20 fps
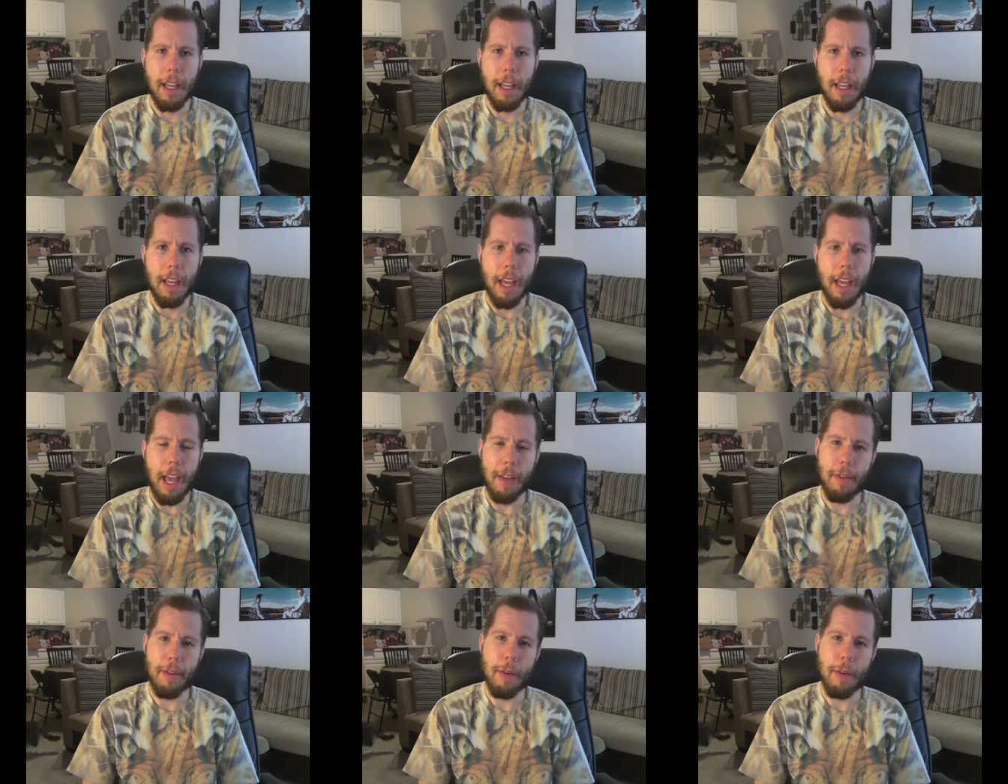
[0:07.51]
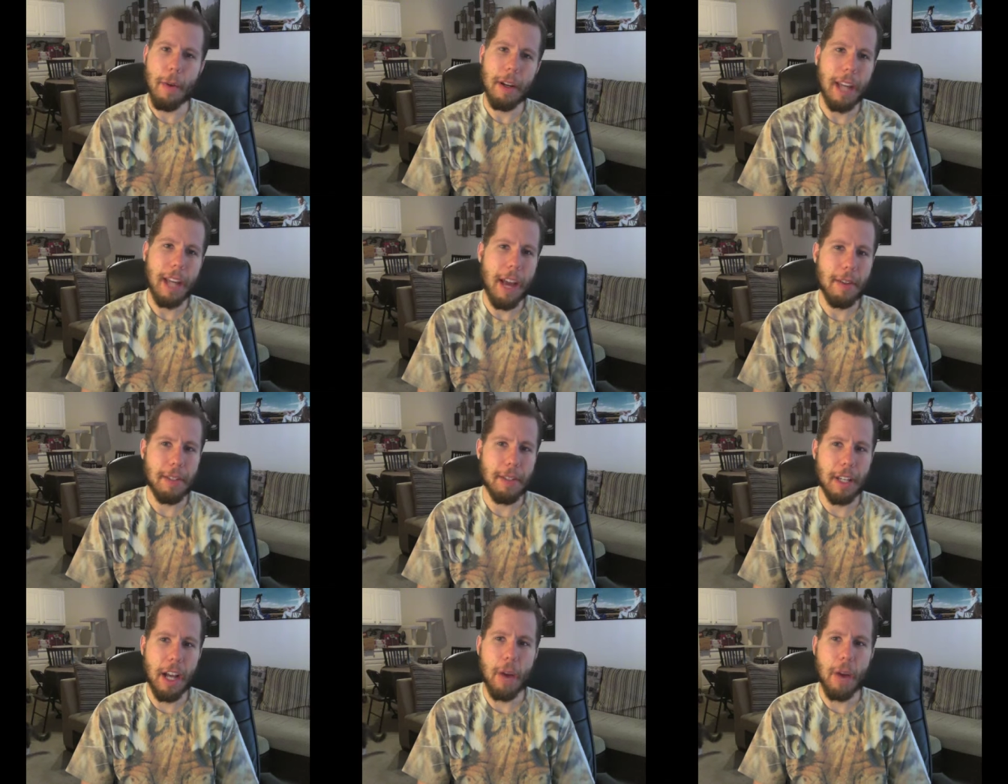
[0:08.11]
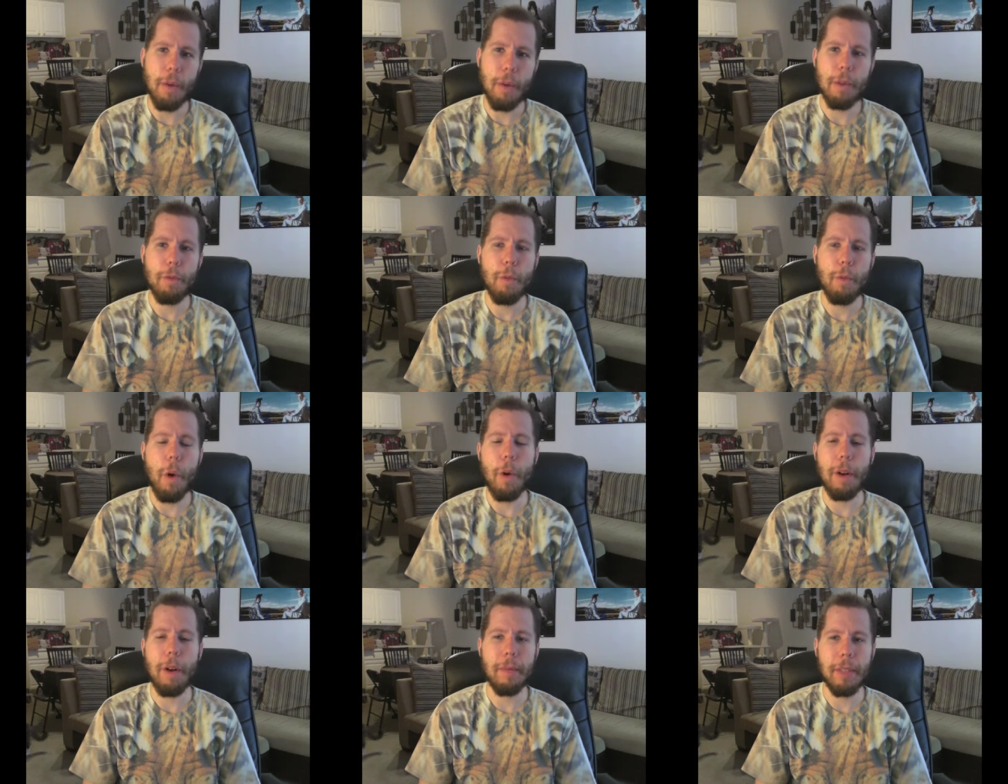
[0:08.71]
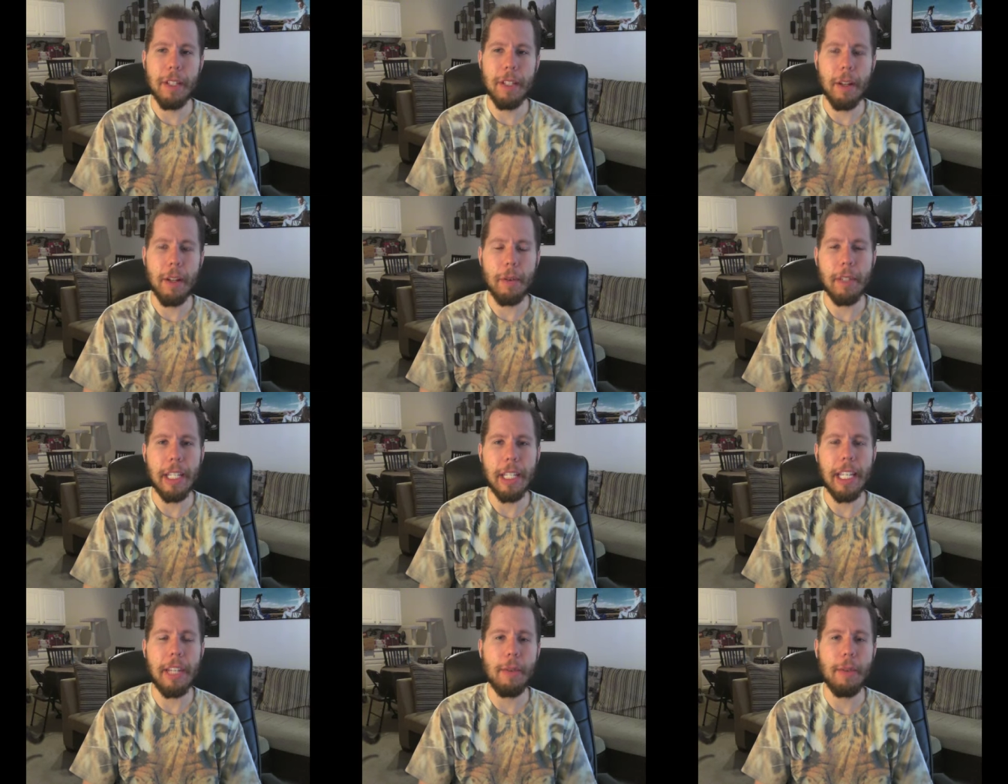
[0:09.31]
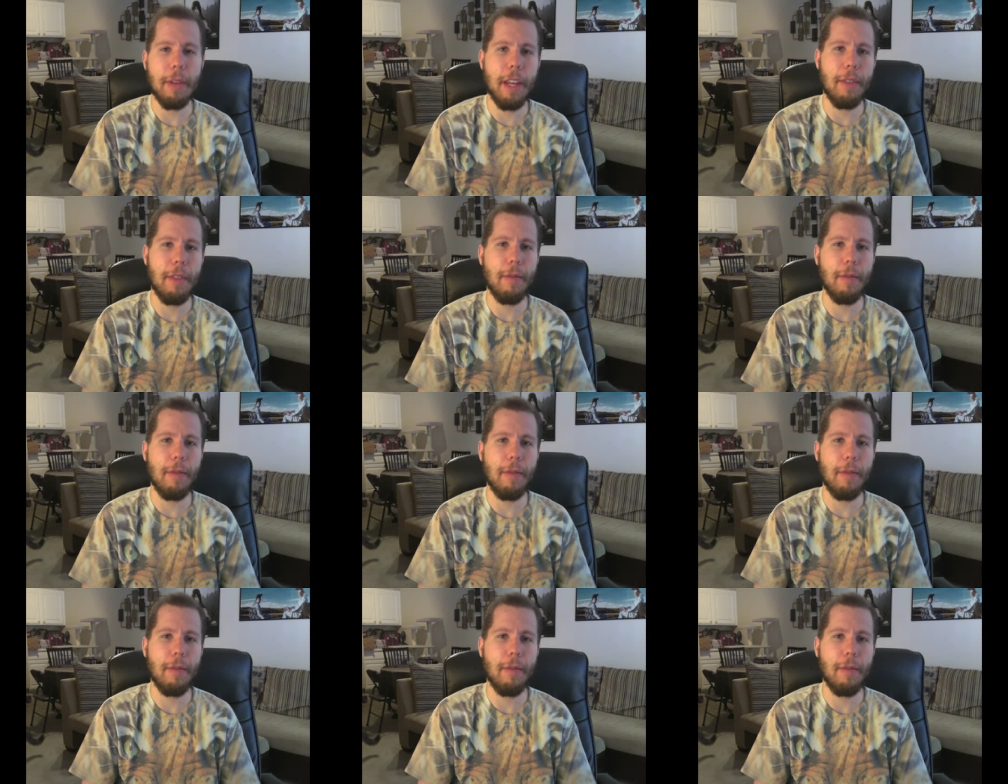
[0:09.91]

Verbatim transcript: Hey everyone, how's it going? Welcome to NoDQ&A